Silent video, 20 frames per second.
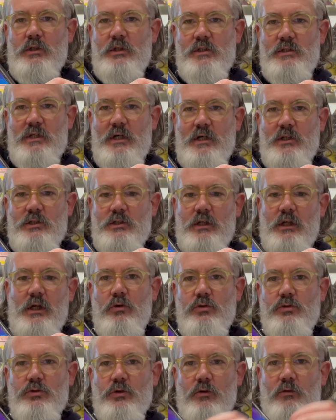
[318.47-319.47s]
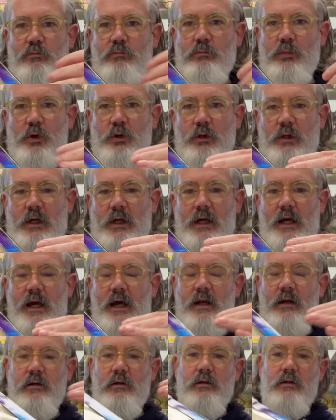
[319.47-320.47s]
and it's actually sort of pulling
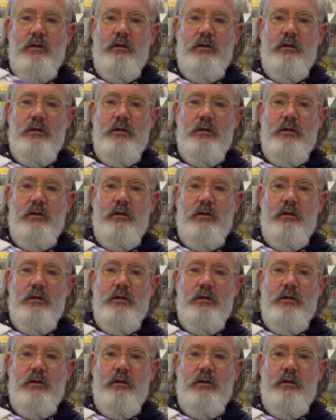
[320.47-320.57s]
in,